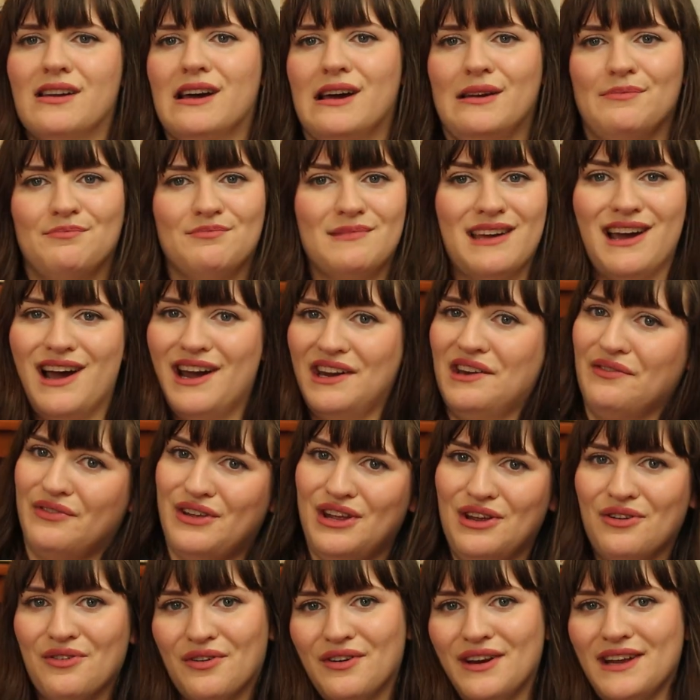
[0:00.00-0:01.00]
I'm kind of
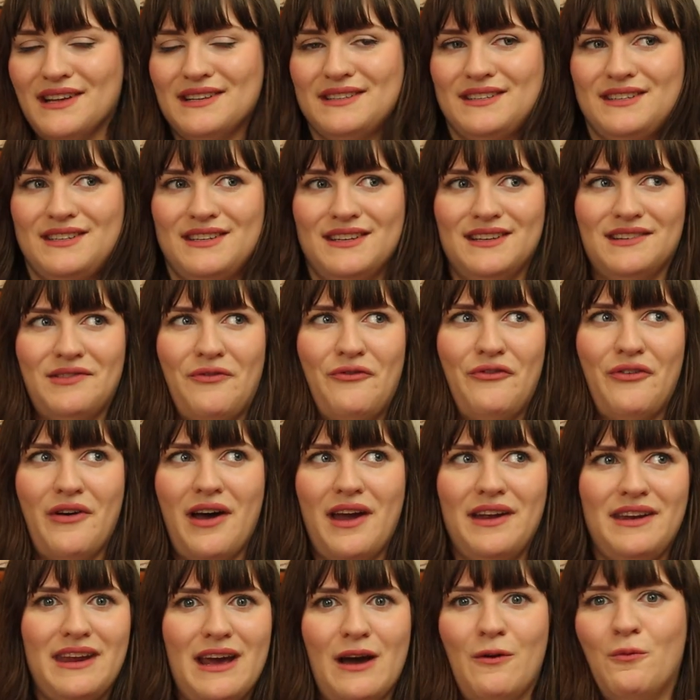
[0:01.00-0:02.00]
curious to
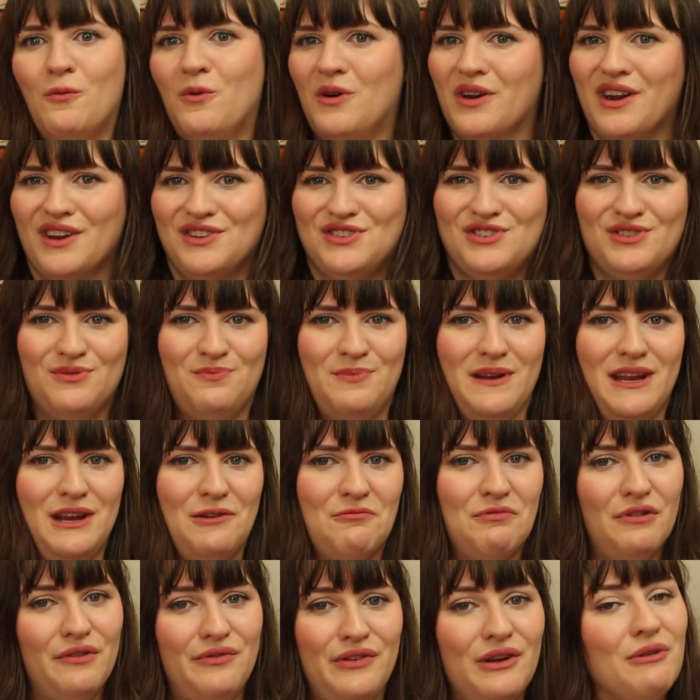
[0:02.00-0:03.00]
find out what I should be
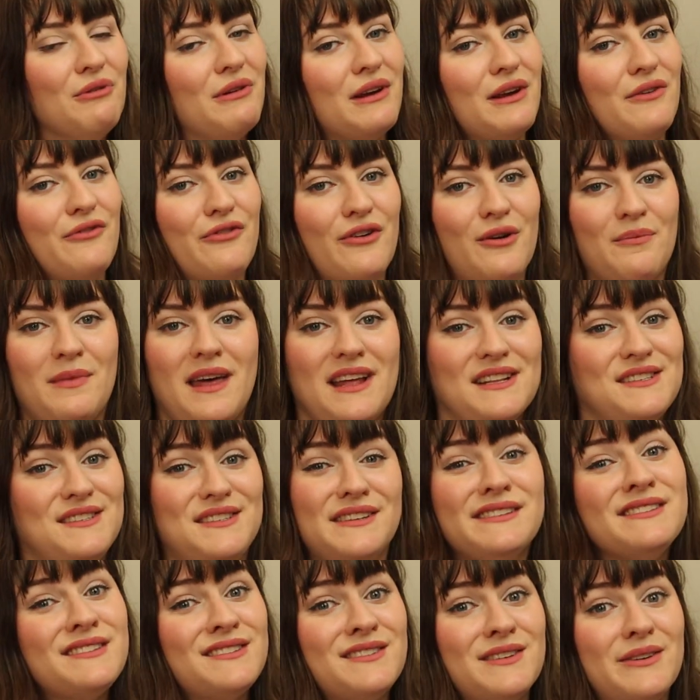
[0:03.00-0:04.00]
reviewing from that
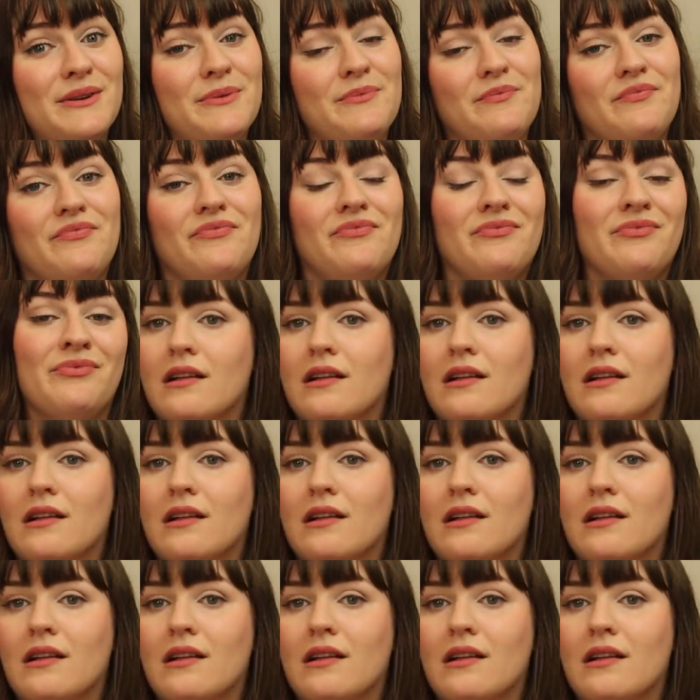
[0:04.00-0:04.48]
system.